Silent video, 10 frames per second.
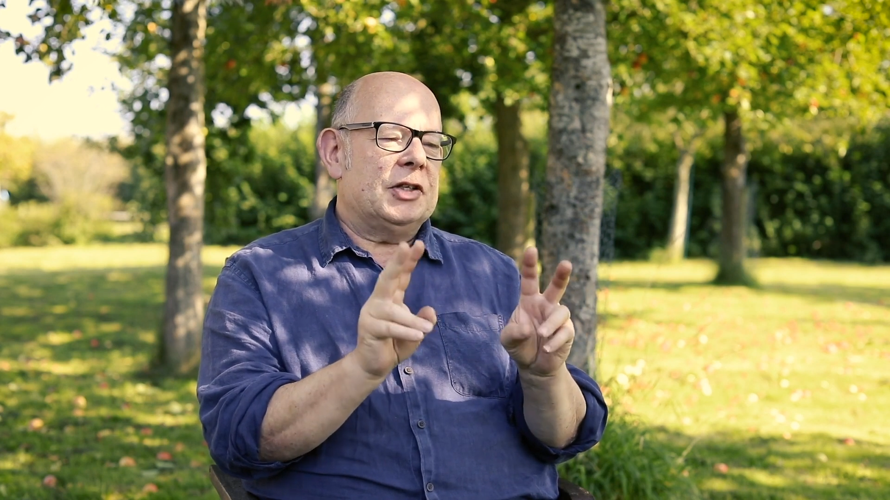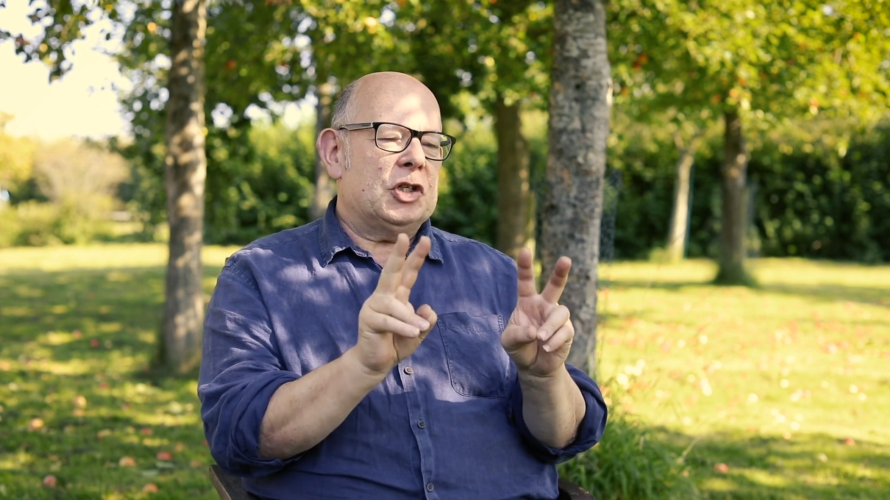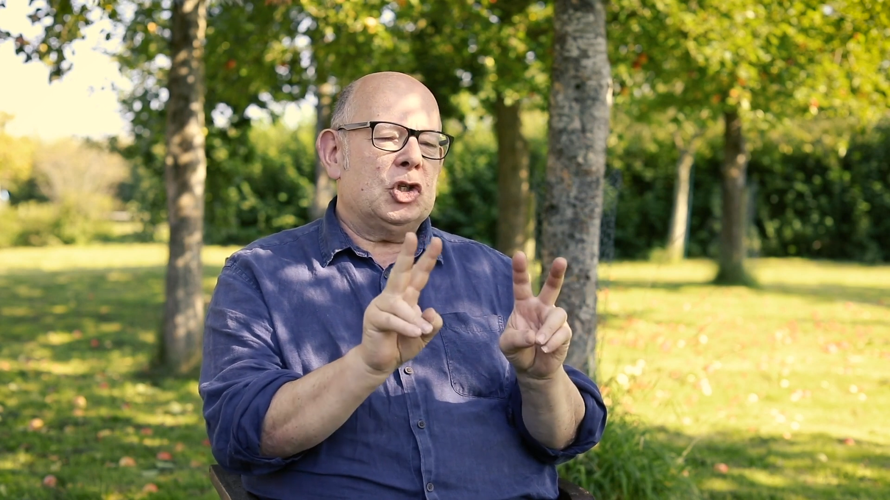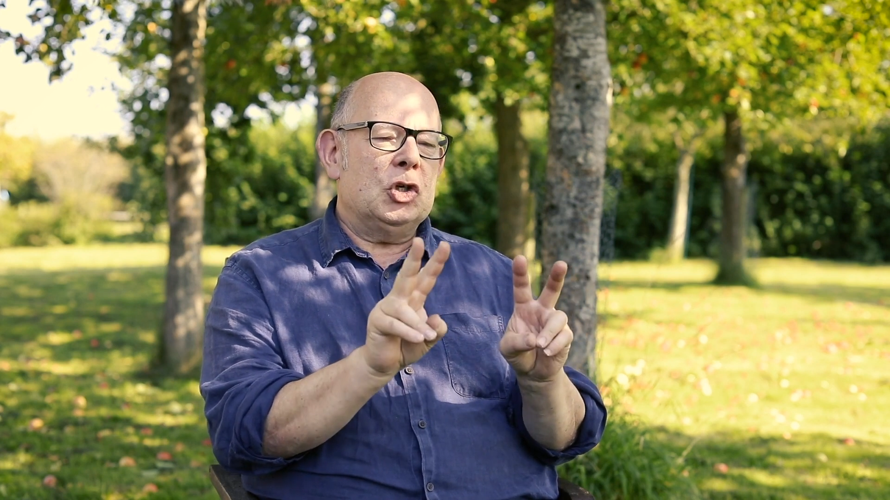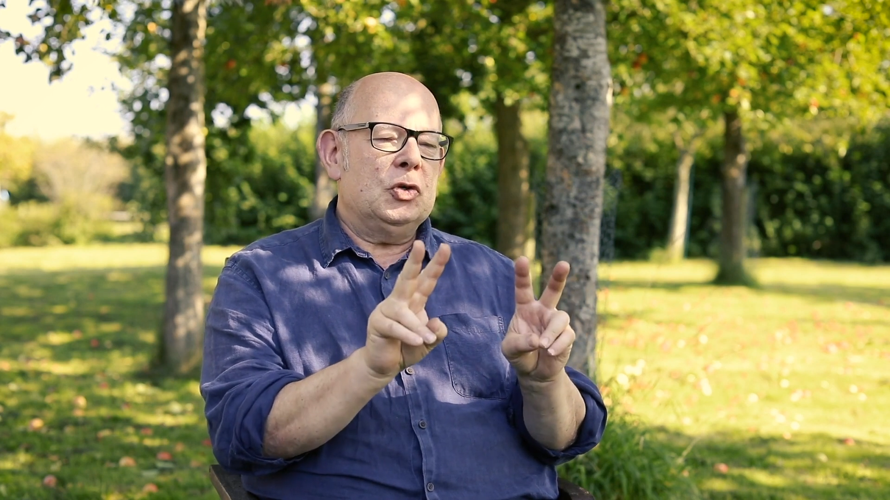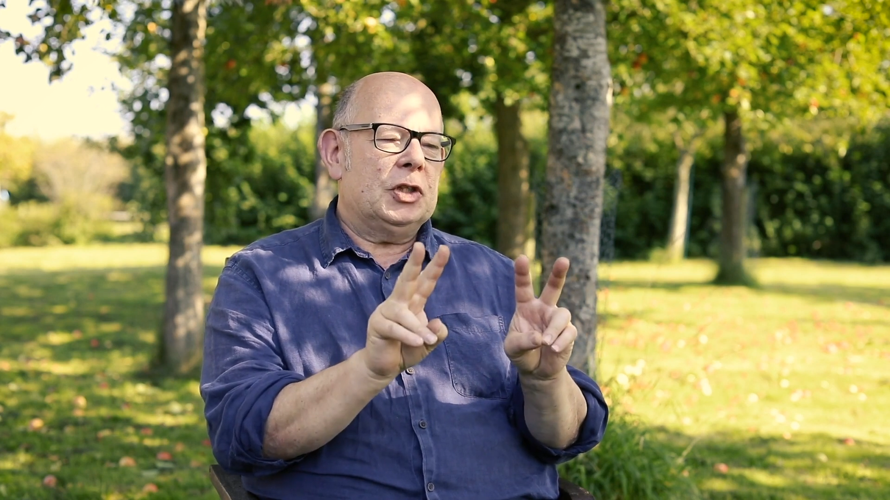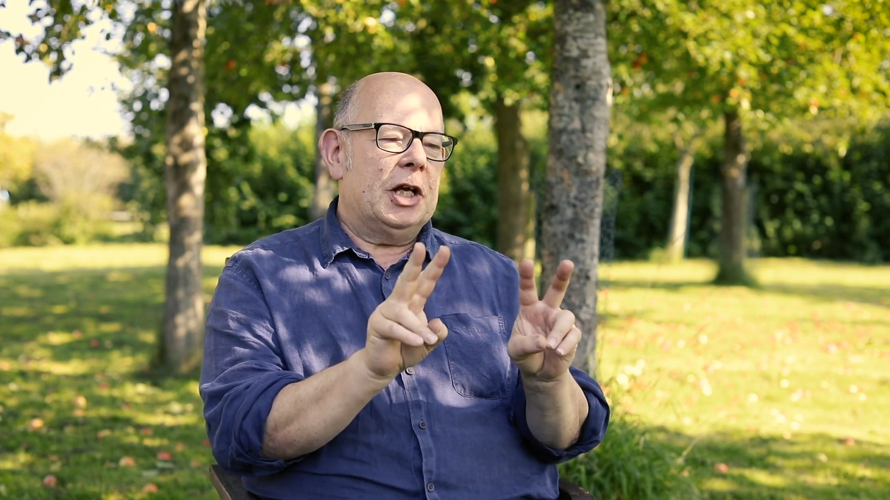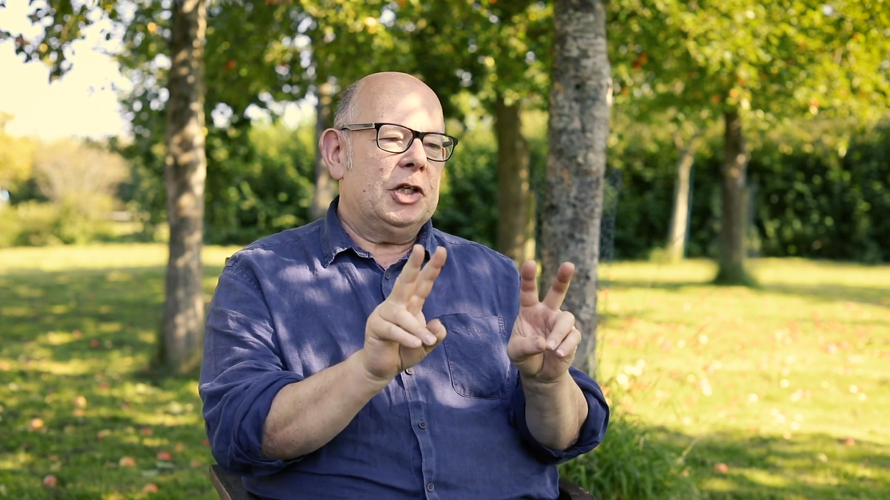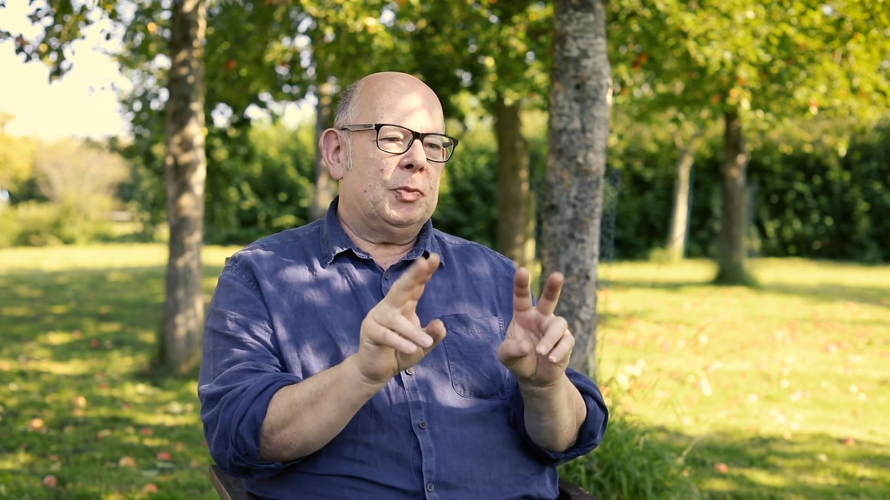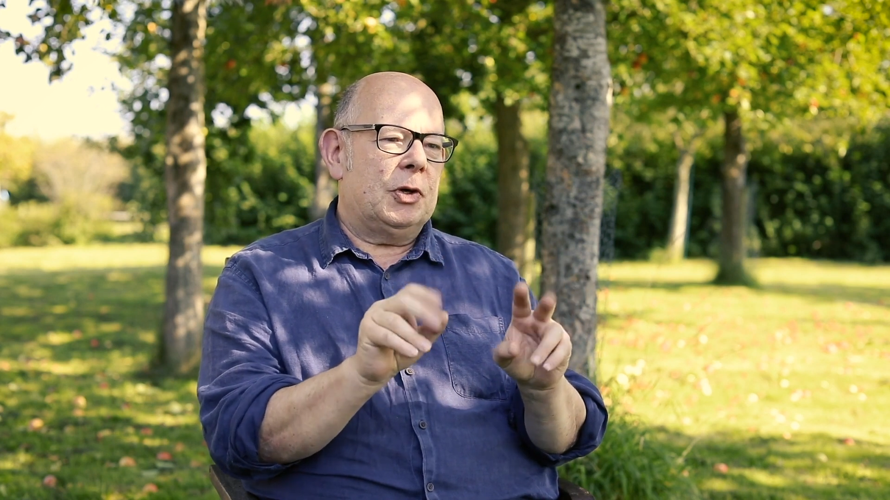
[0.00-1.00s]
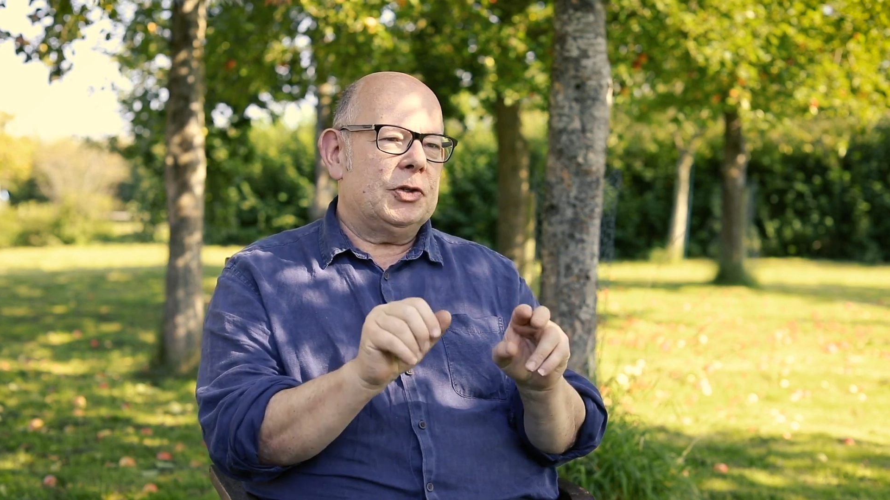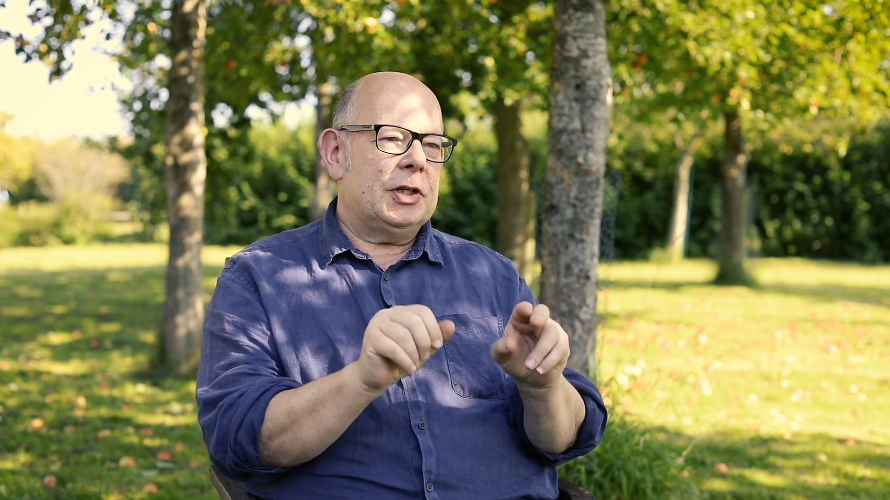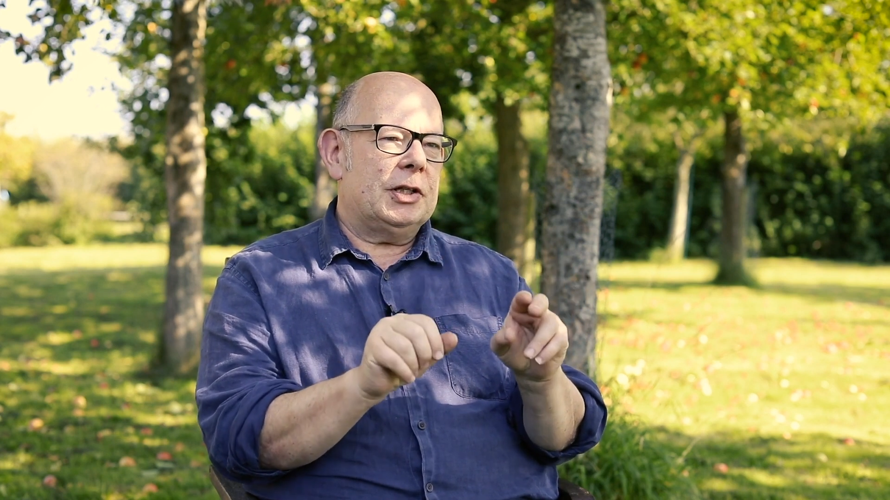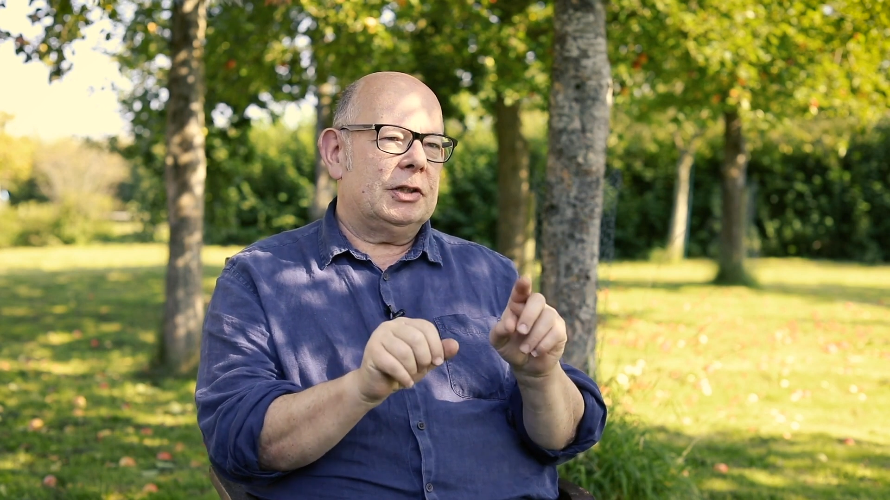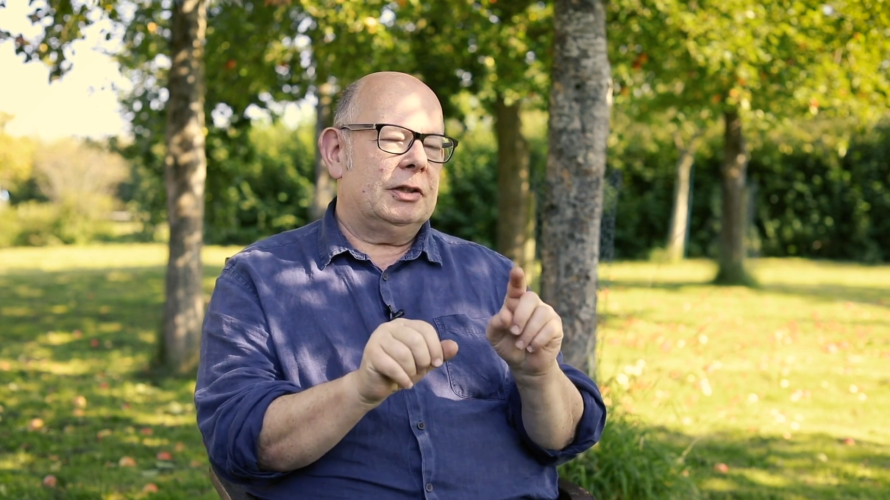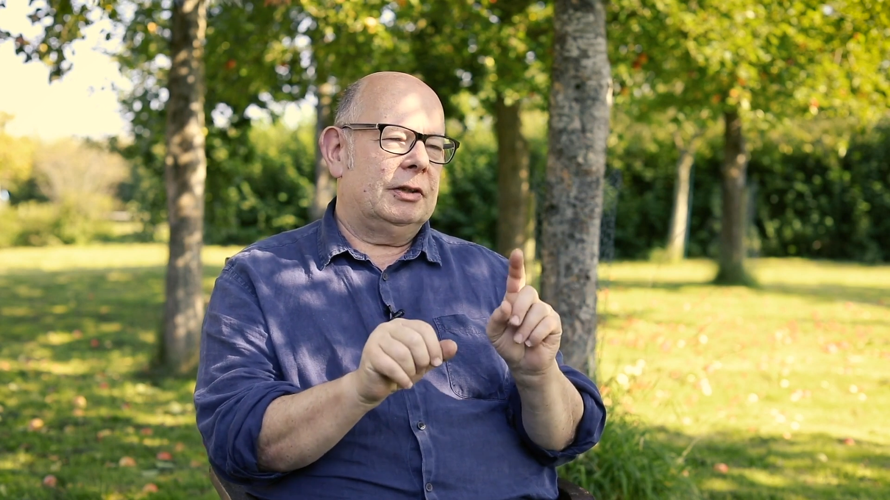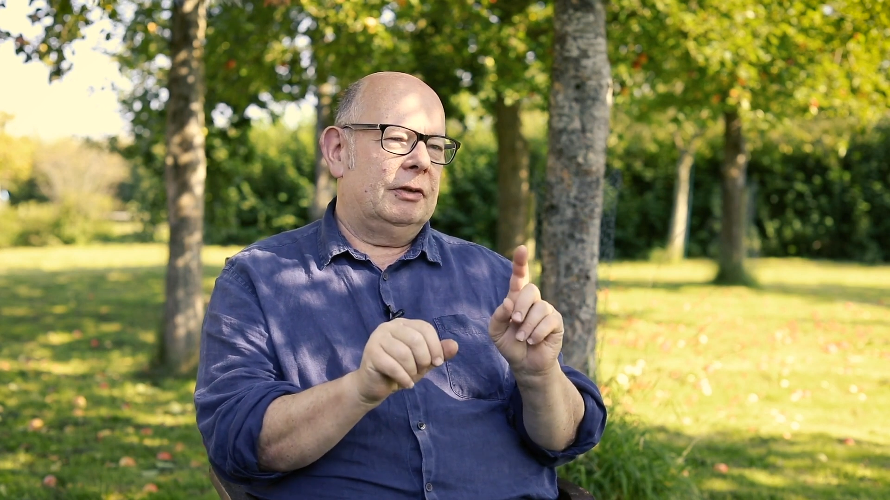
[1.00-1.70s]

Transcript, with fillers: as a two-stage process.